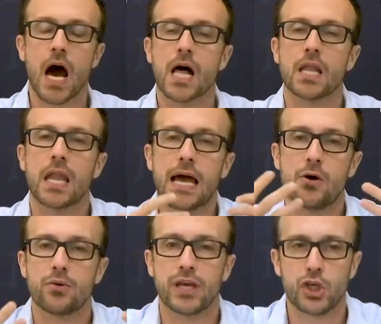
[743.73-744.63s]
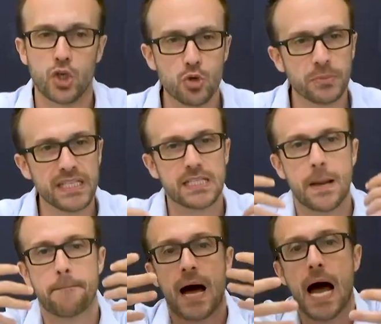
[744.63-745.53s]
allow the human
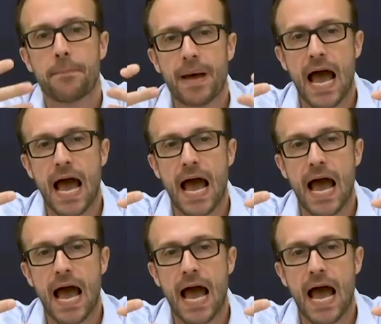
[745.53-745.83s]
to pop